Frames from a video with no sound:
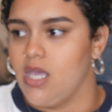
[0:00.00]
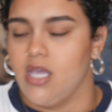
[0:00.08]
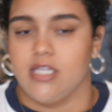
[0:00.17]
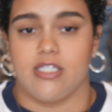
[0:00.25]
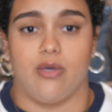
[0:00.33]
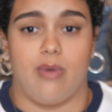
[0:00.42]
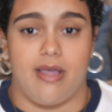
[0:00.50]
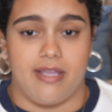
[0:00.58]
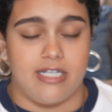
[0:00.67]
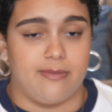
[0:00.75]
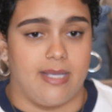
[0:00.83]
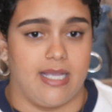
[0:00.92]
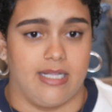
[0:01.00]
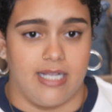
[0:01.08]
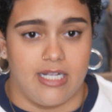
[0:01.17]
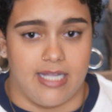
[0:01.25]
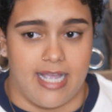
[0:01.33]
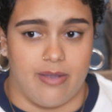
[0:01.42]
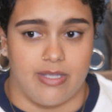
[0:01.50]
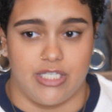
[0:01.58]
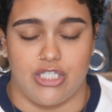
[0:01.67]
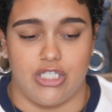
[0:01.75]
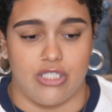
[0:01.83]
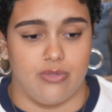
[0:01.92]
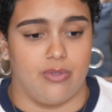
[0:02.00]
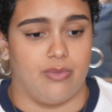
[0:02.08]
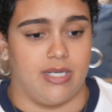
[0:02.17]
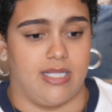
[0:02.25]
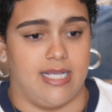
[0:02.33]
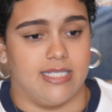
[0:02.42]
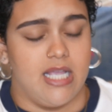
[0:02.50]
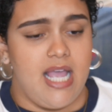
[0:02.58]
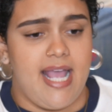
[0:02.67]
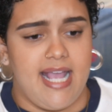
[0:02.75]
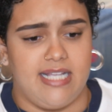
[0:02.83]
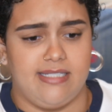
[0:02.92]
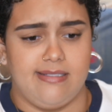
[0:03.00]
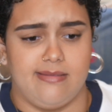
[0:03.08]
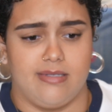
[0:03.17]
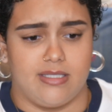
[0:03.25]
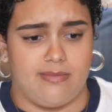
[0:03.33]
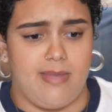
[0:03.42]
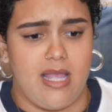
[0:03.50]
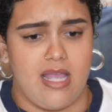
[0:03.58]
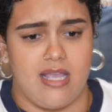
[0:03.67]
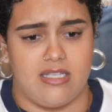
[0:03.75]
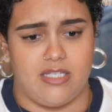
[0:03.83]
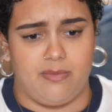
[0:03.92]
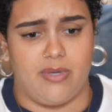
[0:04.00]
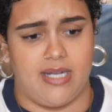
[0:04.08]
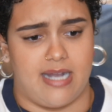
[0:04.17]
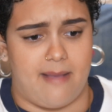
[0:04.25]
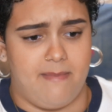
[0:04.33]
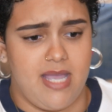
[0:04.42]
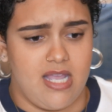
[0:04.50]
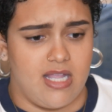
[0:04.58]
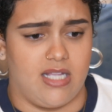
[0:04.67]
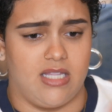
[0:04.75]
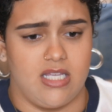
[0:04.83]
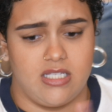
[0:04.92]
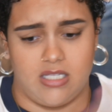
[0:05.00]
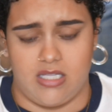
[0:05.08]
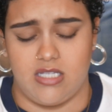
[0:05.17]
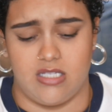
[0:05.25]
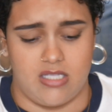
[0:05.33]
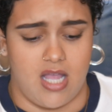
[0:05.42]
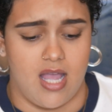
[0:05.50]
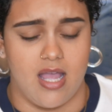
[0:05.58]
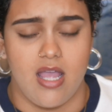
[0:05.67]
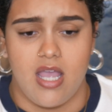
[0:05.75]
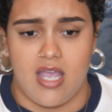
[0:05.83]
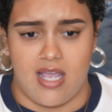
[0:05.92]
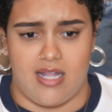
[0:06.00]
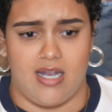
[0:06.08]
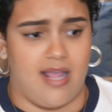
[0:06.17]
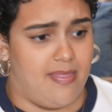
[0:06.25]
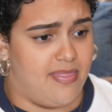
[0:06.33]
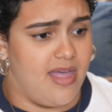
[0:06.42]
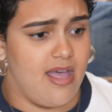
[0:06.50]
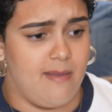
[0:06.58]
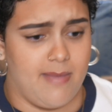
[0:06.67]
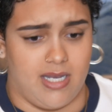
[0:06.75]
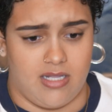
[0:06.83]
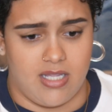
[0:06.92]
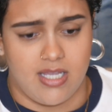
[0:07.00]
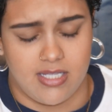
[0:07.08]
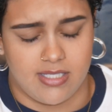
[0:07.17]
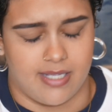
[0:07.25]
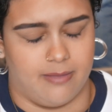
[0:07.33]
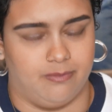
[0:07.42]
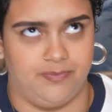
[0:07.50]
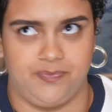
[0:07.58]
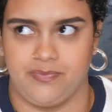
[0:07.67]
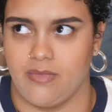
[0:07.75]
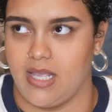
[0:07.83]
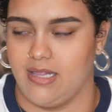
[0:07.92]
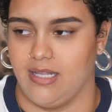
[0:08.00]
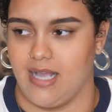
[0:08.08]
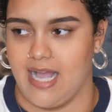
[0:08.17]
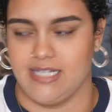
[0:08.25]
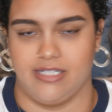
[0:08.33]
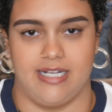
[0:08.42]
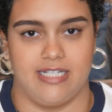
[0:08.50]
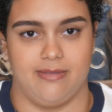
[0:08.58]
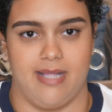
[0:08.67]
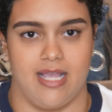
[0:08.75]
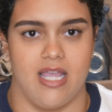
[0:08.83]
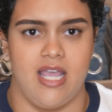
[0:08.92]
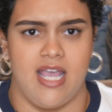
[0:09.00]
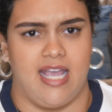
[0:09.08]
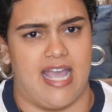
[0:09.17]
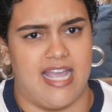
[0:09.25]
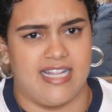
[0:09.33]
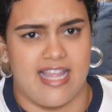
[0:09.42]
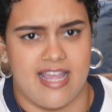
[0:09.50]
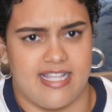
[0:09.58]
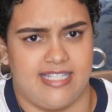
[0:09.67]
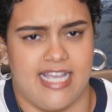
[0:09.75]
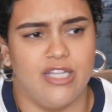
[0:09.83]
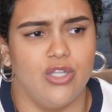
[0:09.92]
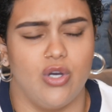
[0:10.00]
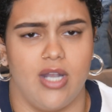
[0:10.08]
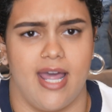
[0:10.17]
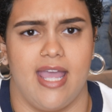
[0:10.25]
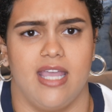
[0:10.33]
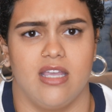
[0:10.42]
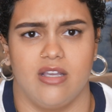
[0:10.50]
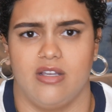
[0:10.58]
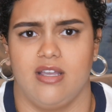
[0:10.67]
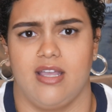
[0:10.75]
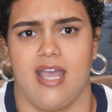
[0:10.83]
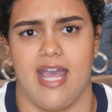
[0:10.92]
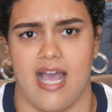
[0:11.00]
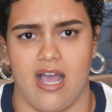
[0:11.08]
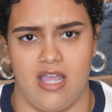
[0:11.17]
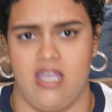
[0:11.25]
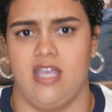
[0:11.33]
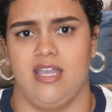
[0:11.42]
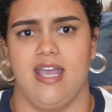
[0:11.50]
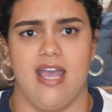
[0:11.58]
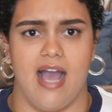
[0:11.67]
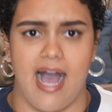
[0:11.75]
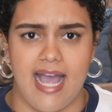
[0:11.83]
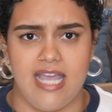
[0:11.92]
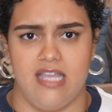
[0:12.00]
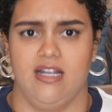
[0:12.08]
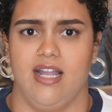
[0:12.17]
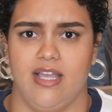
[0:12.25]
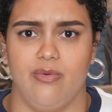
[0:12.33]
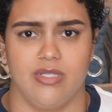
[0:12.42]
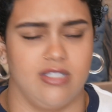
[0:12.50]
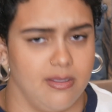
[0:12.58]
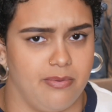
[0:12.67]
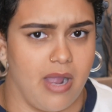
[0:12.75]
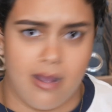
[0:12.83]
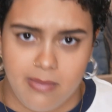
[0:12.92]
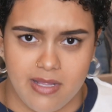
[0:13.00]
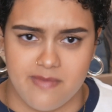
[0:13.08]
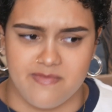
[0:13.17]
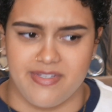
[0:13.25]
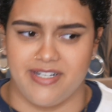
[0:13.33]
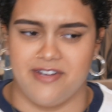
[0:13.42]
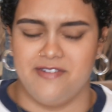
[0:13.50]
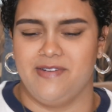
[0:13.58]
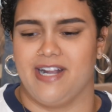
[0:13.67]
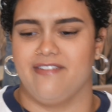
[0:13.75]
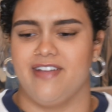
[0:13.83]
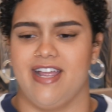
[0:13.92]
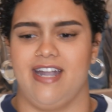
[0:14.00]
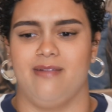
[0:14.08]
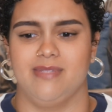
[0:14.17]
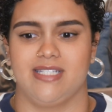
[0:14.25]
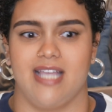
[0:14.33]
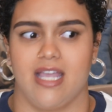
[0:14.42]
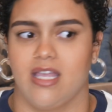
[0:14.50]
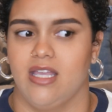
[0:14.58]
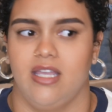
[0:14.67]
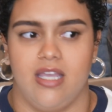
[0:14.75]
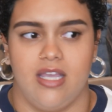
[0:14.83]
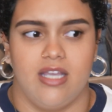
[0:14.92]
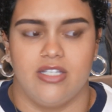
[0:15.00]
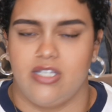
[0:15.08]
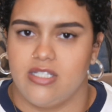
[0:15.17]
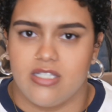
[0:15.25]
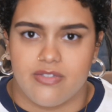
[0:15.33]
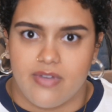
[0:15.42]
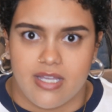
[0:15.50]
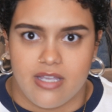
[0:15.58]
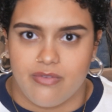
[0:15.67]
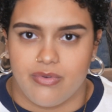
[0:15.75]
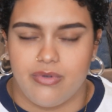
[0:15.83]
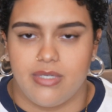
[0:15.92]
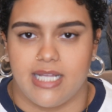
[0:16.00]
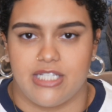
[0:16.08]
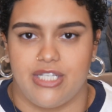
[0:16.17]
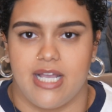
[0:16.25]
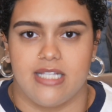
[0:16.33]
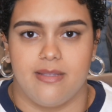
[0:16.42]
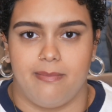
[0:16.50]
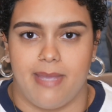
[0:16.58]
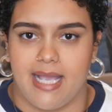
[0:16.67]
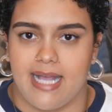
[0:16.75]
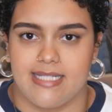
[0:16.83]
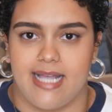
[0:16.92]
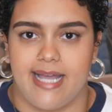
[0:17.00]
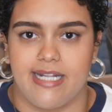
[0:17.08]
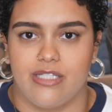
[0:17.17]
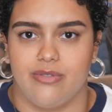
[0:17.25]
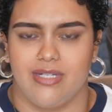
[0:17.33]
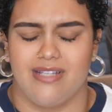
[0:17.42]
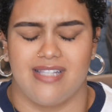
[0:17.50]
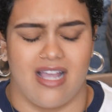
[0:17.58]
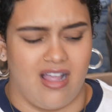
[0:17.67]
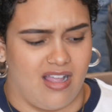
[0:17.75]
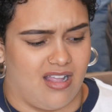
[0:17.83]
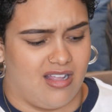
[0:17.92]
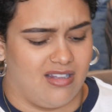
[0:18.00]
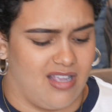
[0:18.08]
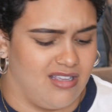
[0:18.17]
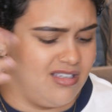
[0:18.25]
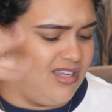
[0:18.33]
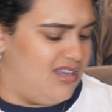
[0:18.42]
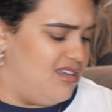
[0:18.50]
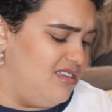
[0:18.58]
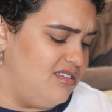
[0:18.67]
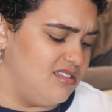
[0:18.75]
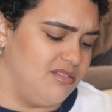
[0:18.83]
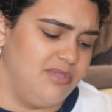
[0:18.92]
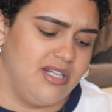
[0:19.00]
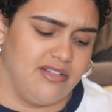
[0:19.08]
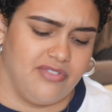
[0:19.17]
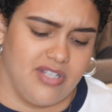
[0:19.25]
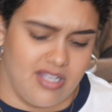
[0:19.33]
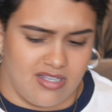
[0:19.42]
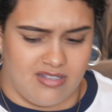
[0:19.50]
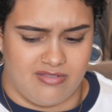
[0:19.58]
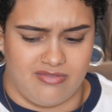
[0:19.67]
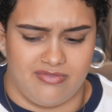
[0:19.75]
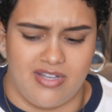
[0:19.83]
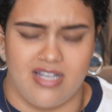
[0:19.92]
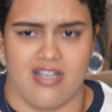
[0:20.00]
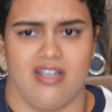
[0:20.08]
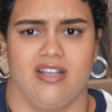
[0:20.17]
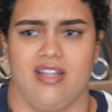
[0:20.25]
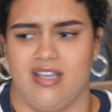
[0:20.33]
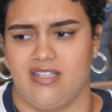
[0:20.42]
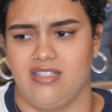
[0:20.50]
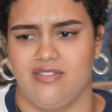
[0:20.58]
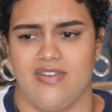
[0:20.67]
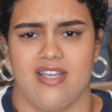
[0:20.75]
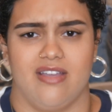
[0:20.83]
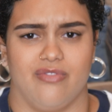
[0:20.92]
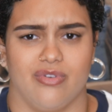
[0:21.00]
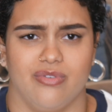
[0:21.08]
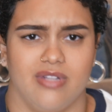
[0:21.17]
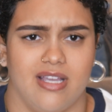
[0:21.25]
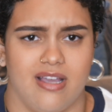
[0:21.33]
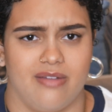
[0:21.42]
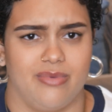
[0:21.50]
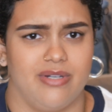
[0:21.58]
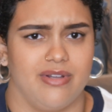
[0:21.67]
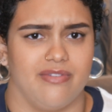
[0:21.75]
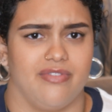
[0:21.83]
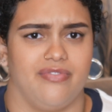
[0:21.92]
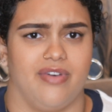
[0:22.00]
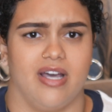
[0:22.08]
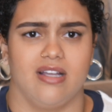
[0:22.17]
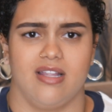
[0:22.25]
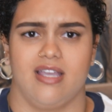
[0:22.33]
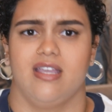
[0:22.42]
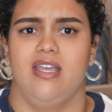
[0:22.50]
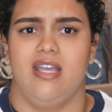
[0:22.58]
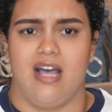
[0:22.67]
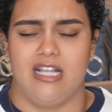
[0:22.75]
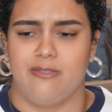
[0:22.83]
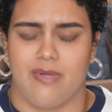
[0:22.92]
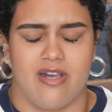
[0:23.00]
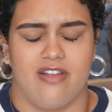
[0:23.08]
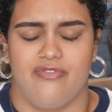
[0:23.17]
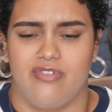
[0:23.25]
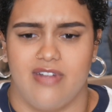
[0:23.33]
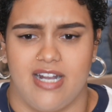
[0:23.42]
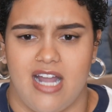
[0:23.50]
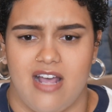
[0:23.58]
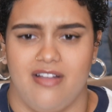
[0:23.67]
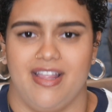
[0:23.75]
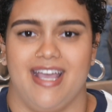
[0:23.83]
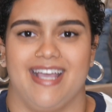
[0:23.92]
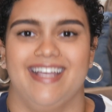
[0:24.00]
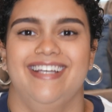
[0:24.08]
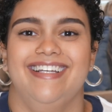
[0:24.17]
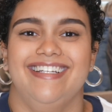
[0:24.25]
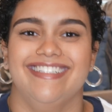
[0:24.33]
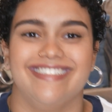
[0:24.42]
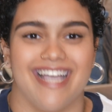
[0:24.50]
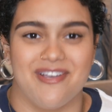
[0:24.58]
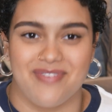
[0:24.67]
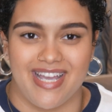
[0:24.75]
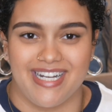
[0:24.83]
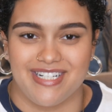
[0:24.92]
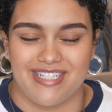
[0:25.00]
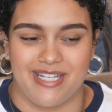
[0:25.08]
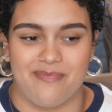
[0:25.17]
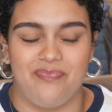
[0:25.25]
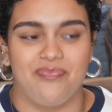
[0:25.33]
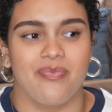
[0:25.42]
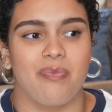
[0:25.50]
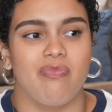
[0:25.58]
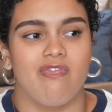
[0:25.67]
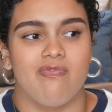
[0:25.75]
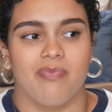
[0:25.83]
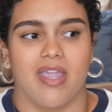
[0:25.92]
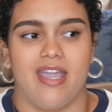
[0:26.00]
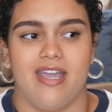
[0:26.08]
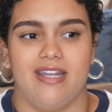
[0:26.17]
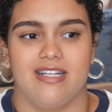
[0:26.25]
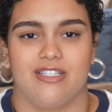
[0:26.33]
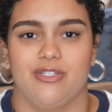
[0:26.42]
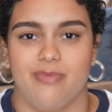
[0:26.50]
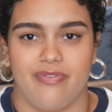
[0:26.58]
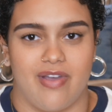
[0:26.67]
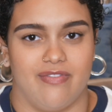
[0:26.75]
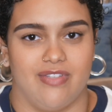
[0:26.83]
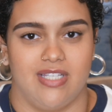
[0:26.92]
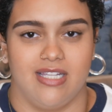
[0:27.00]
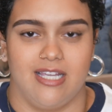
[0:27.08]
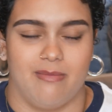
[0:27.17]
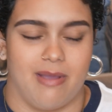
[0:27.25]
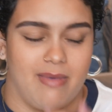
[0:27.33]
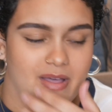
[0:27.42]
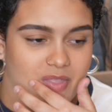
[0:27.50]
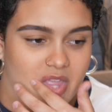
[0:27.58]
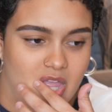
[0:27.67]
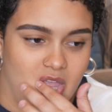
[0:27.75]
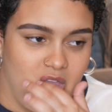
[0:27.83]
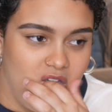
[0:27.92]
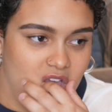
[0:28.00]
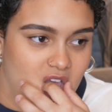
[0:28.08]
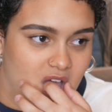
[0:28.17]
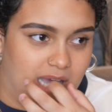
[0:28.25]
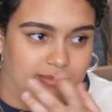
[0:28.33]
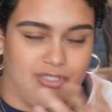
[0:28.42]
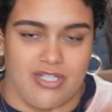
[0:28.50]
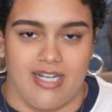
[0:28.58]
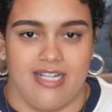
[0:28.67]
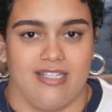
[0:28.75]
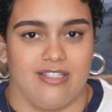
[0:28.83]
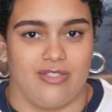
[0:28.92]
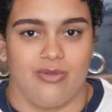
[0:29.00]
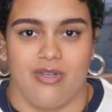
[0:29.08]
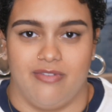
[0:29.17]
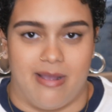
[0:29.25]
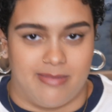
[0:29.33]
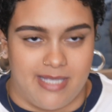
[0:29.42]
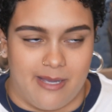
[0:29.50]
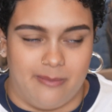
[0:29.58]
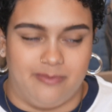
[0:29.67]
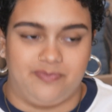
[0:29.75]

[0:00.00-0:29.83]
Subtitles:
So while they're speaking their language, and she's doing one of these, and she's pointing at me like this and that, and them and this, and the guys are next to me like, ¿qué está diciendo? Like, ¿qué hay? Like, what's the problem? You know, whatever. And I'm just like, she's just fucking rude. Like, she has a big ass attitude. And he's like, whatever. Like, fuck her. Like, she's fucking rude. Like, we don't give a fuck. Like, I'll spit in her food right now. Like, type of energy. And excuse me if I have chili in my mouth. I'm just trying to get the story wrapped up.